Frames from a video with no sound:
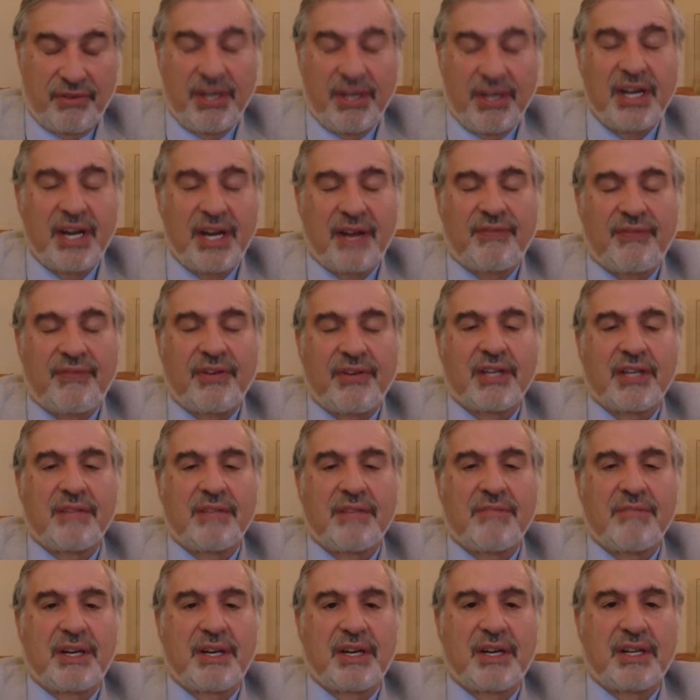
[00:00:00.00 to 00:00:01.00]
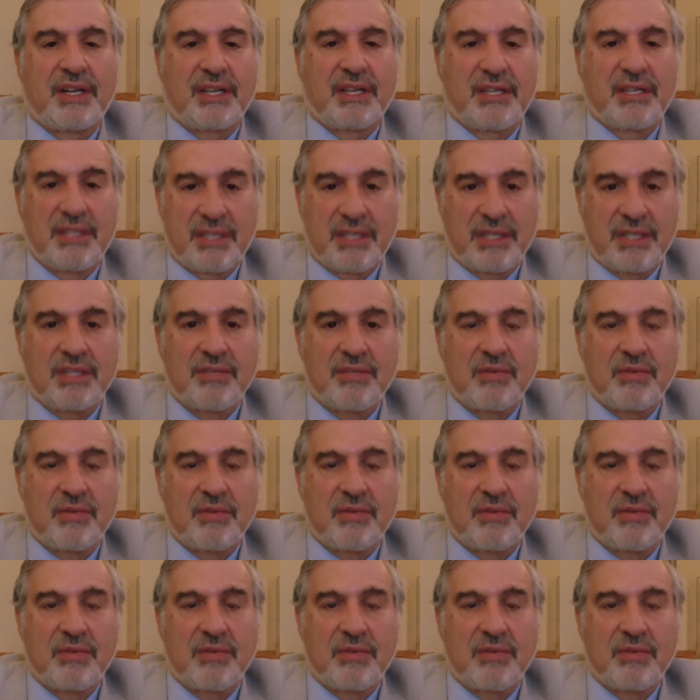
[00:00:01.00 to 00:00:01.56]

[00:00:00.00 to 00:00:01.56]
freed African Americans,